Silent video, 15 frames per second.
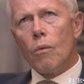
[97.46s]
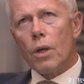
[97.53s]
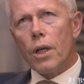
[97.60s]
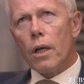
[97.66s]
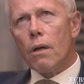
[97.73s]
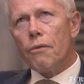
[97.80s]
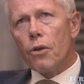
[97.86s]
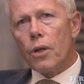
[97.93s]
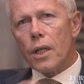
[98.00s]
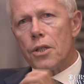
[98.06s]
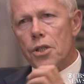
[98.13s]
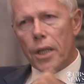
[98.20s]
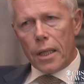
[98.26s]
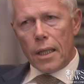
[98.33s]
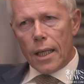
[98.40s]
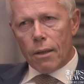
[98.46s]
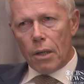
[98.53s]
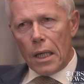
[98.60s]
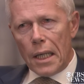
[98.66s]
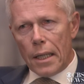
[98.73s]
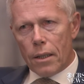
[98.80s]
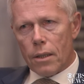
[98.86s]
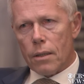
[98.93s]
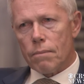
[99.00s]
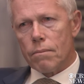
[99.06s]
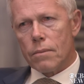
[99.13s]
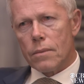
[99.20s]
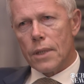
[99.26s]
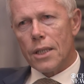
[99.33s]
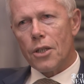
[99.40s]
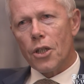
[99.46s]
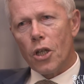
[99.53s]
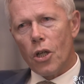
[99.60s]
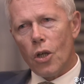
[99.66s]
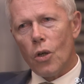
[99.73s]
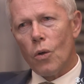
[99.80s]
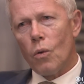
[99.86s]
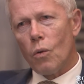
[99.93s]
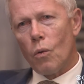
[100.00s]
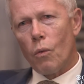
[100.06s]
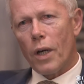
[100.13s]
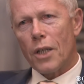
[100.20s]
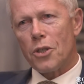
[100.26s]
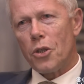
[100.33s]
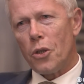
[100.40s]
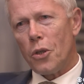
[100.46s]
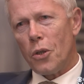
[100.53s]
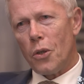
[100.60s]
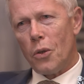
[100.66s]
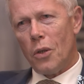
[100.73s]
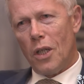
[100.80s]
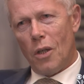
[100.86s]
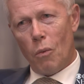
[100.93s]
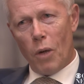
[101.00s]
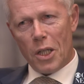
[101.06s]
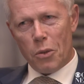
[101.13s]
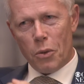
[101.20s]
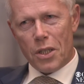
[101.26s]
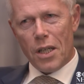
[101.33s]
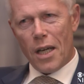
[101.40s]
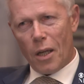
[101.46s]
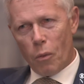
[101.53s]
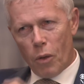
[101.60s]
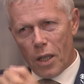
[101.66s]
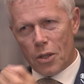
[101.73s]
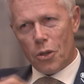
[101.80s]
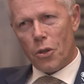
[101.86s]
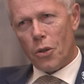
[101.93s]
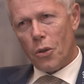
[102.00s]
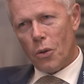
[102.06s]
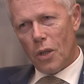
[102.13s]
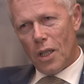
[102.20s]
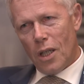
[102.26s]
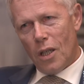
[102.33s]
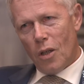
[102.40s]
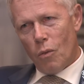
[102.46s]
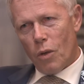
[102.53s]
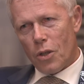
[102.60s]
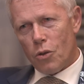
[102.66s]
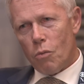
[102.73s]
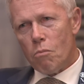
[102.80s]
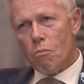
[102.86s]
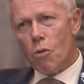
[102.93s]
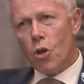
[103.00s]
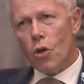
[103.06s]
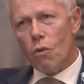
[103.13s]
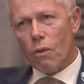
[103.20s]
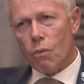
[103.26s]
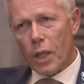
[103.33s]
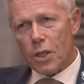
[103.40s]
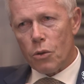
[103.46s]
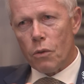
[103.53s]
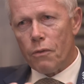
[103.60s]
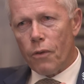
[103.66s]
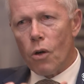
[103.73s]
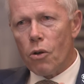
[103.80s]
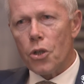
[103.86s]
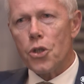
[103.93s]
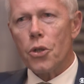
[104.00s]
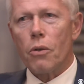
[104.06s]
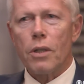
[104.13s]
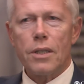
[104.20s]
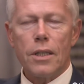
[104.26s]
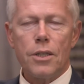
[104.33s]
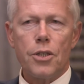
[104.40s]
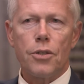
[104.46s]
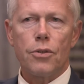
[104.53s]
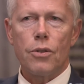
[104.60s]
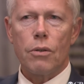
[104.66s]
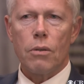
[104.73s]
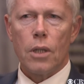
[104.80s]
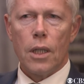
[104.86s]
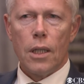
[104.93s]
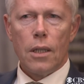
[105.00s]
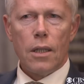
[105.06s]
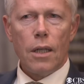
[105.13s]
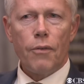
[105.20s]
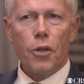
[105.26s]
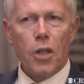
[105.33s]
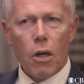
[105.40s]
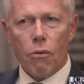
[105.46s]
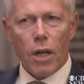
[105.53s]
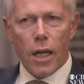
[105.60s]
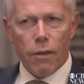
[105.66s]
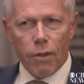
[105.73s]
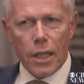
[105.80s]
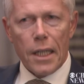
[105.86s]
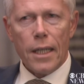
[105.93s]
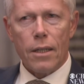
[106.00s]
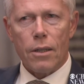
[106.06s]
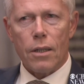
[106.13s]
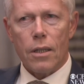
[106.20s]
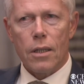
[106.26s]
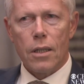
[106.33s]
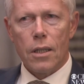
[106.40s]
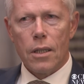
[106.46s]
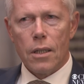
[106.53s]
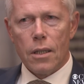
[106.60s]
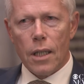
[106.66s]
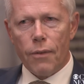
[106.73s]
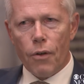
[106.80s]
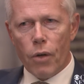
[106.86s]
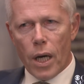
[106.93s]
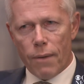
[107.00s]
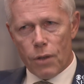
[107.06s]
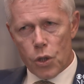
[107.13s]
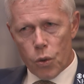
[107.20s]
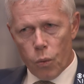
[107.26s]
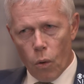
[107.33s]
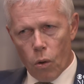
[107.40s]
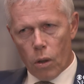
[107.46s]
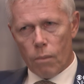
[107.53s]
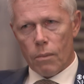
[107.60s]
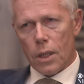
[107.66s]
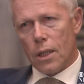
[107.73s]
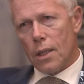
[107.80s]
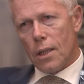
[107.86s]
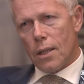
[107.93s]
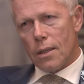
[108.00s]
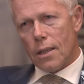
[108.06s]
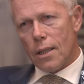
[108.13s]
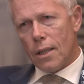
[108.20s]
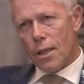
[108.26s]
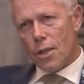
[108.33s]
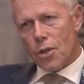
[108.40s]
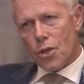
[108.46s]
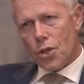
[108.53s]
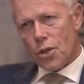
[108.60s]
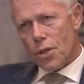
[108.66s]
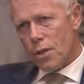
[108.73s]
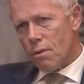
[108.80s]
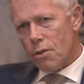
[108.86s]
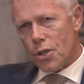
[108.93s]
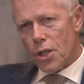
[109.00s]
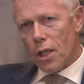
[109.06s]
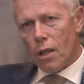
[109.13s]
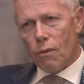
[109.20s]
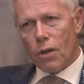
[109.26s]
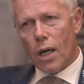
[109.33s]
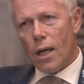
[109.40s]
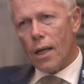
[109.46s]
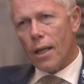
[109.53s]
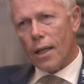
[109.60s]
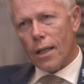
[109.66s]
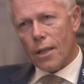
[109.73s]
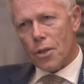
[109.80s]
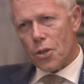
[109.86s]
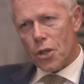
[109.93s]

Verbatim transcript: Well, you know, if you can single out a leader, then you know where to where to attack, where to where to move, where to focus your attention to. If you don't have a leader, if you have a swarm that is self-guiding and